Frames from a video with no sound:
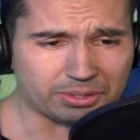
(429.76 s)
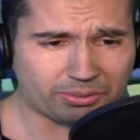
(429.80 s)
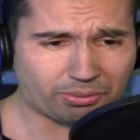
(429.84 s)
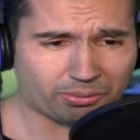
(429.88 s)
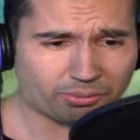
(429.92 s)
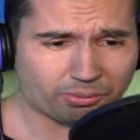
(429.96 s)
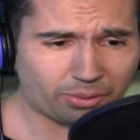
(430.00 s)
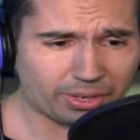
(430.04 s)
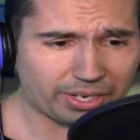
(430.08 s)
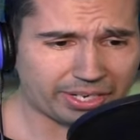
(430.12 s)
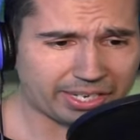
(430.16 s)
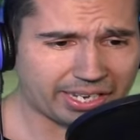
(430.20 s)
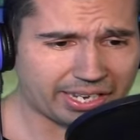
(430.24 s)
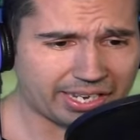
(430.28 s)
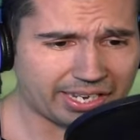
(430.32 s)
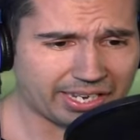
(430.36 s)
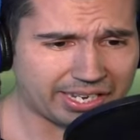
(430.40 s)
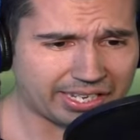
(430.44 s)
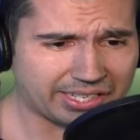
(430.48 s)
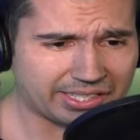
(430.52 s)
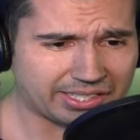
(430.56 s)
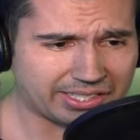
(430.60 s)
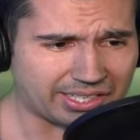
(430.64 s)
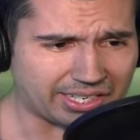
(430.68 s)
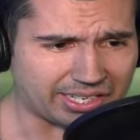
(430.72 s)
was
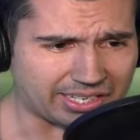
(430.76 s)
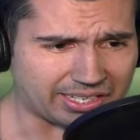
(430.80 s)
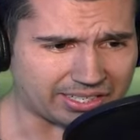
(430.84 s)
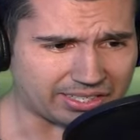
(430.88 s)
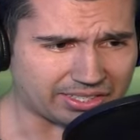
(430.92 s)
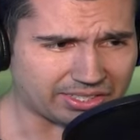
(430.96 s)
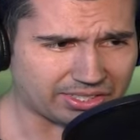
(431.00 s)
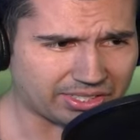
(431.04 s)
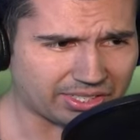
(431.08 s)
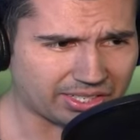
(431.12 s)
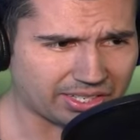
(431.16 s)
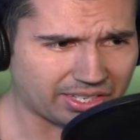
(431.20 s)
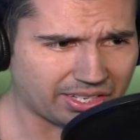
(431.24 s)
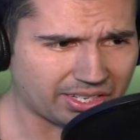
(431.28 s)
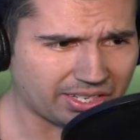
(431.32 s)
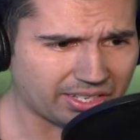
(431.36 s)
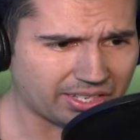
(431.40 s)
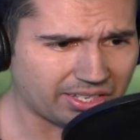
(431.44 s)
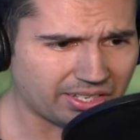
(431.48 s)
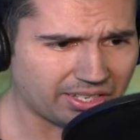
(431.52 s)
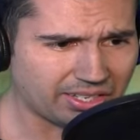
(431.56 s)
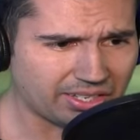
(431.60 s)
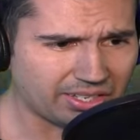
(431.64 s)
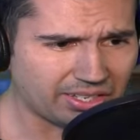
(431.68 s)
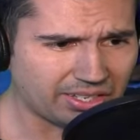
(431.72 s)
freaking intense.
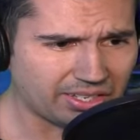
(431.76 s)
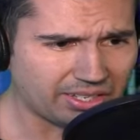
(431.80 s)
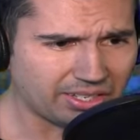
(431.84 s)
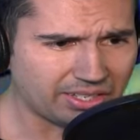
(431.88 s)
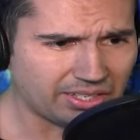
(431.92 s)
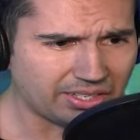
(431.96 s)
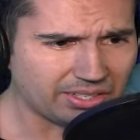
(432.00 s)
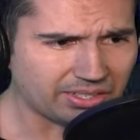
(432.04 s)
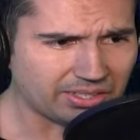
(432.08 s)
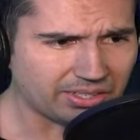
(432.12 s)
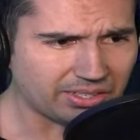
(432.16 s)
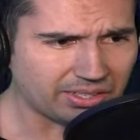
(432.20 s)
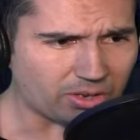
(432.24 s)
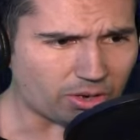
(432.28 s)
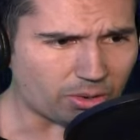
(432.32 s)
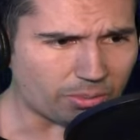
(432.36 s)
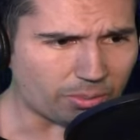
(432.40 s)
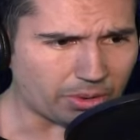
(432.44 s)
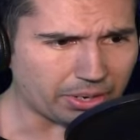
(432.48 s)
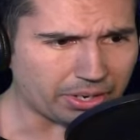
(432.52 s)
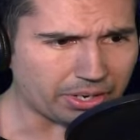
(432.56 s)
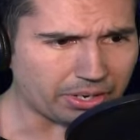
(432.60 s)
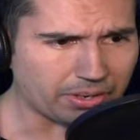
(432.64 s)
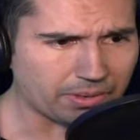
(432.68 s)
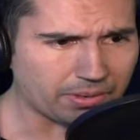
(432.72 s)

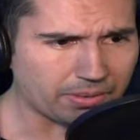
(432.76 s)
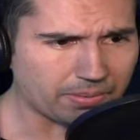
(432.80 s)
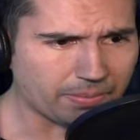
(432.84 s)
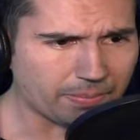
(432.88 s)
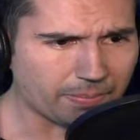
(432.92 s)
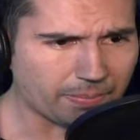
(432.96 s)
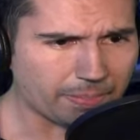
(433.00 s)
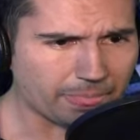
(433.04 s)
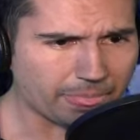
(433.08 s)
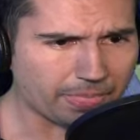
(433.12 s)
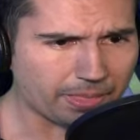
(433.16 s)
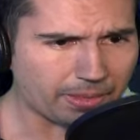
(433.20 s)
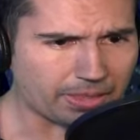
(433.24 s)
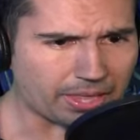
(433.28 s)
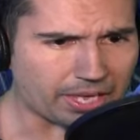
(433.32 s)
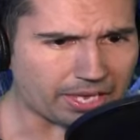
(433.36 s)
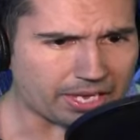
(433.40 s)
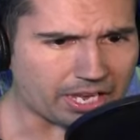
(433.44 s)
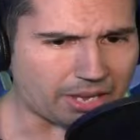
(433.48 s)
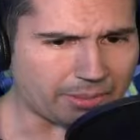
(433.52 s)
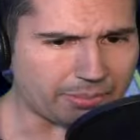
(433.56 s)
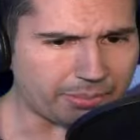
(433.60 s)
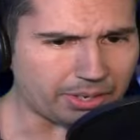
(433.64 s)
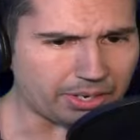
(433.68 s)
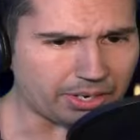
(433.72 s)
Oh boy.
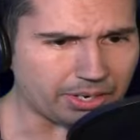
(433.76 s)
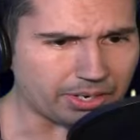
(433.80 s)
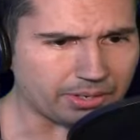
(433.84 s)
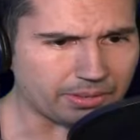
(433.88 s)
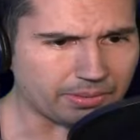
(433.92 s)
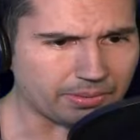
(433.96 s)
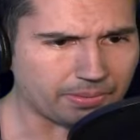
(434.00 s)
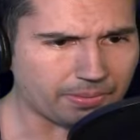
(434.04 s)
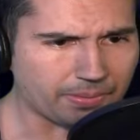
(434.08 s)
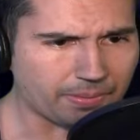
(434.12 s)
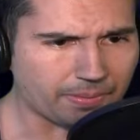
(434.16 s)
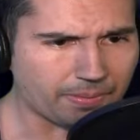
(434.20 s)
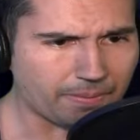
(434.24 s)
That can be good.